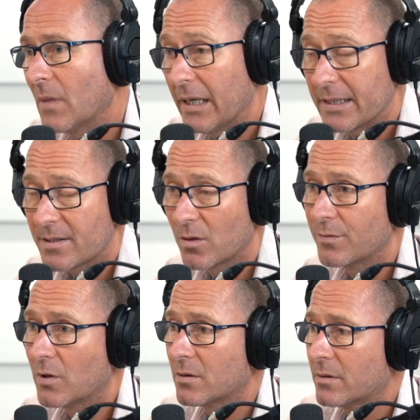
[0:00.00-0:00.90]
Yeah, yeah, so
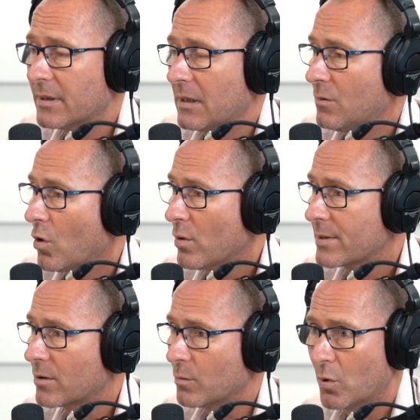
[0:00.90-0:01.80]
we've got um,
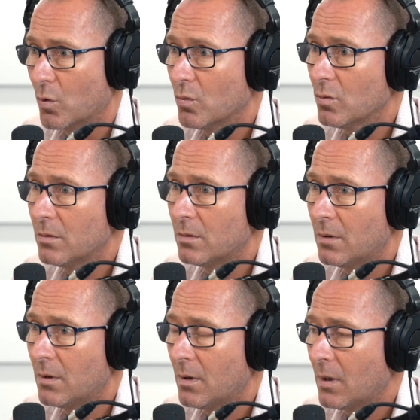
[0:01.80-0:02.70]
always got a pool.
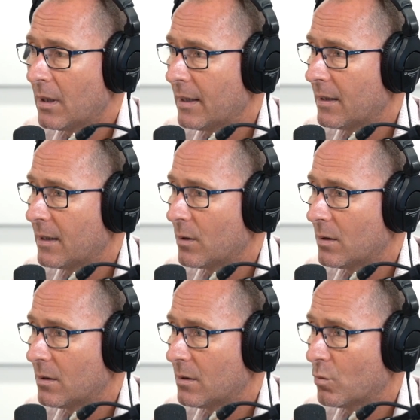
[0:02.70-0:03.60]
Oh, right, okay.
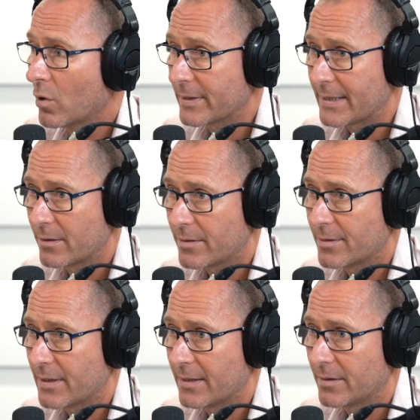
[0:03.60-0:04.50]
Uh, Warwick
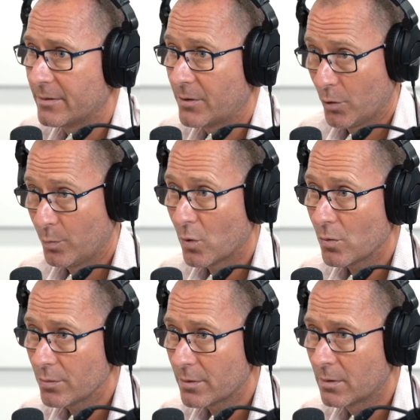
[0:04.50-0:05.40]
Terraces had two
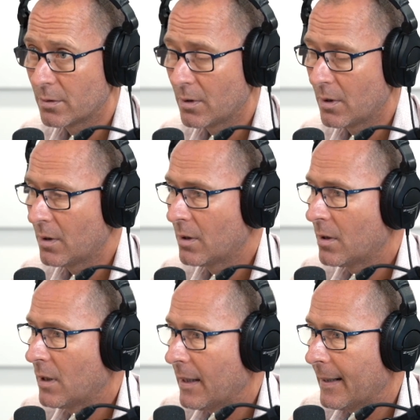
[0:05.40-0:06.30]
pools. Yep.
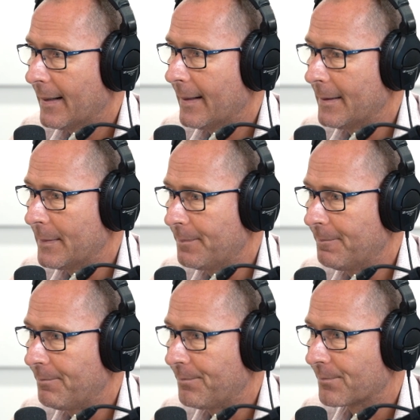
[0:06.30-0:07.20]

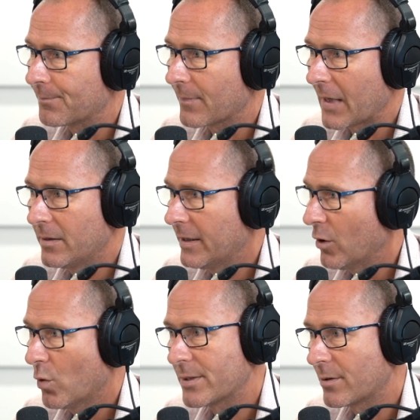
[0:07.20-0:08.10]
Um, yeah,
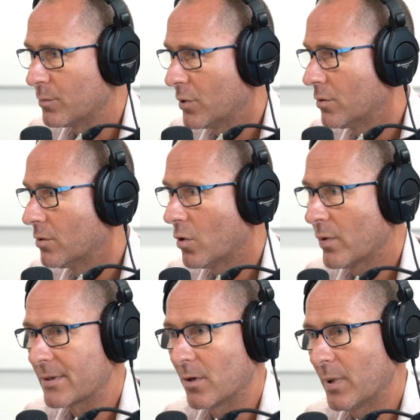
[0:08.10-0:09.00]
always got a pool,
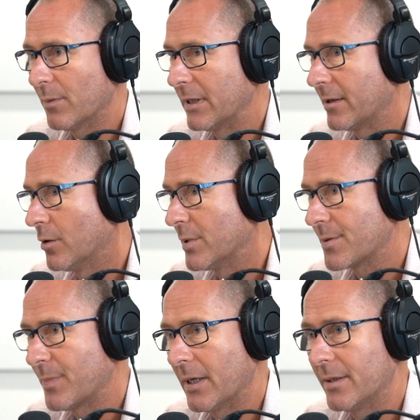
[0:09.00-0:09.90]
always got public open
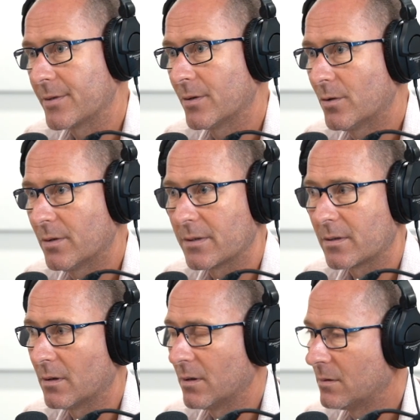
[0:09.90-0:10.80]
space, always
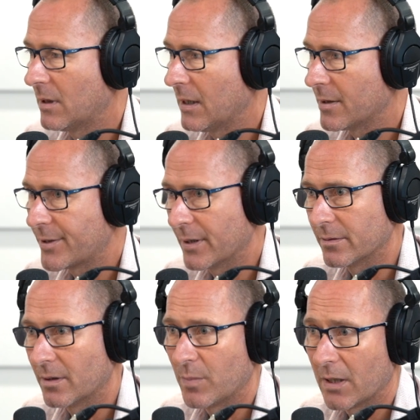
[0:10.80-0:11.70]
got uh,
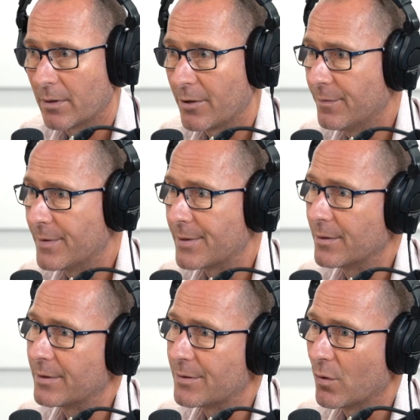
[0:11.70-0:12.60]
shelter, barbecue
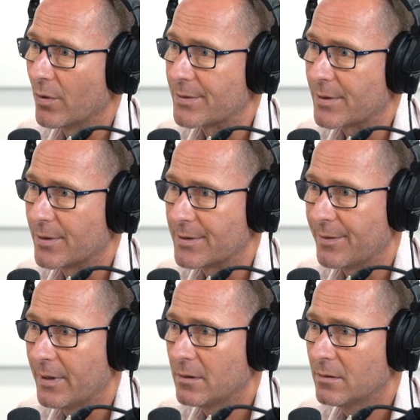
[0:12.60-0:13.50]
facilities, all those kinds
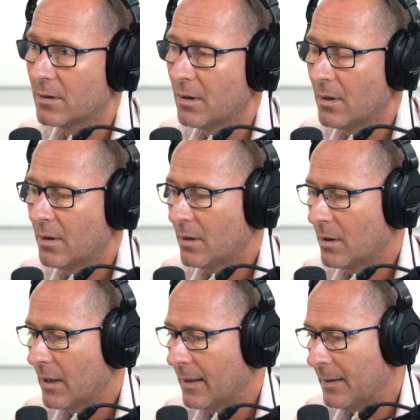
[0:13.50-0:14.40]
of things. Mm
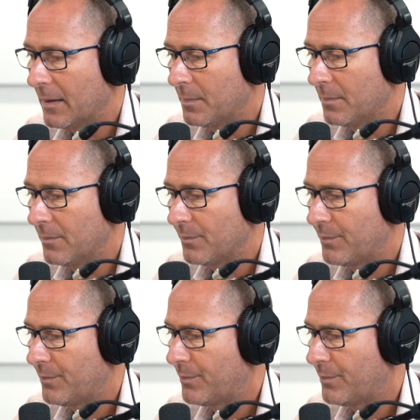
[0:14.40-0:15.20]
-hmm.